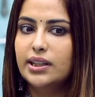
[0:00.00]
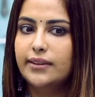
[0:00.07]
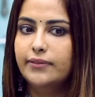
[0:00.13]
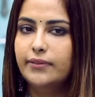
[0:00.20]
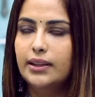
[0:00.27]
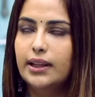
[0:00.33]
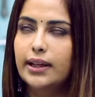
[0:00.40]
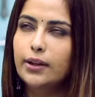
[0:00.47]
and I
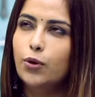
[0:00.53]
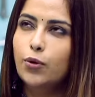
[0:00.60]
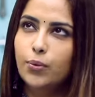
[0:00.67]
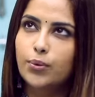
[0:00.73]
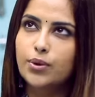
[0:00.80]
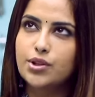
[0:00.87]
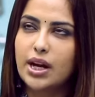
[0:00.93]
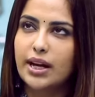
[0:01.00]
feel like, oh,
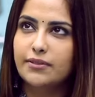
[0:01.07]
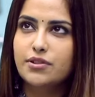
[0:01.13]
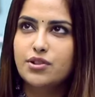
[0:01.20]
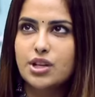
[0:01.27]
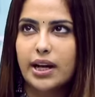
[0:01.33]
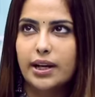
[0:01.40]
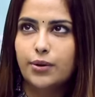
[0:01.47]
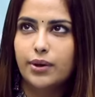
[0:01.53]
wish, I
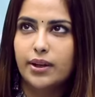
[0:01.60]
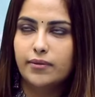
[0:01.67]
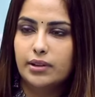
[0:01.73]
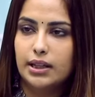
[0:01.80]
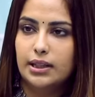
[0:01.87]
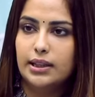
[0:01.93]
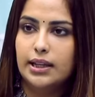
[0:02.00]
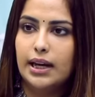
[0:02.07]
wish I could
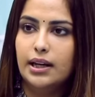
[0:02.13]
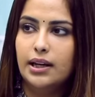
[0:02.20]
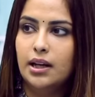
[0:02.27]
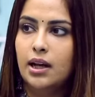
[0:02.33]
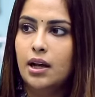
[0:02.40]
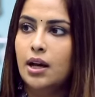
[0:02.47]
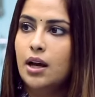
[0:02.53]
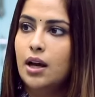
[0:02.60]
have done that,
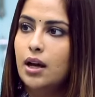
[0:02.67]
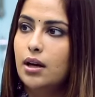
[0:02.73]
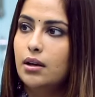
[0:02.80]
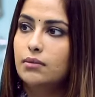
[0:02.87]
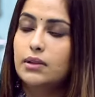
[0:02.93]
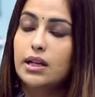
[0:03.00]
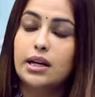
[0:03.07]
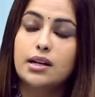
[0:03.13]
hmm.
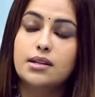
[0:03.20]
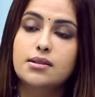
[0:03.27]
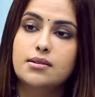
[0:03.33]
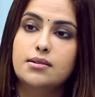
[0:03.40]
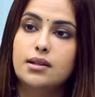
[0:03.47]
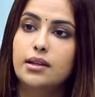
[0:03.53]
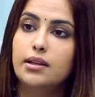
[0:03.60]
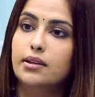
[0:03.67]
there are
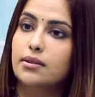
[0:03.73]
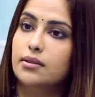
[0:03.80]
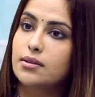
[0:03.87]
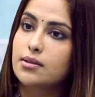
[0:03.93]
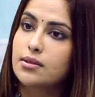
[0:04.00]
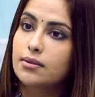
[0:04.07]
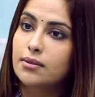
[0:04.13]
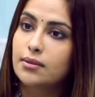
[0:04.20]
zillion.
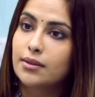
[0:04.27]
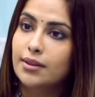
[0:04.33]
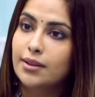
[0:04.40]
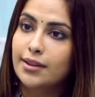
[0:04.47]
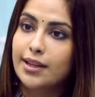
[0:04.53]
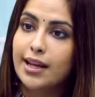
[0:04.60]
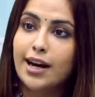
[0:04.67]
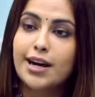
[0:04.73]

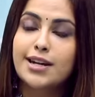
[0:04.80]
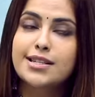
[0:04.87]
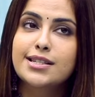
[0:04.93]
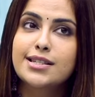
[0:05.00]
There are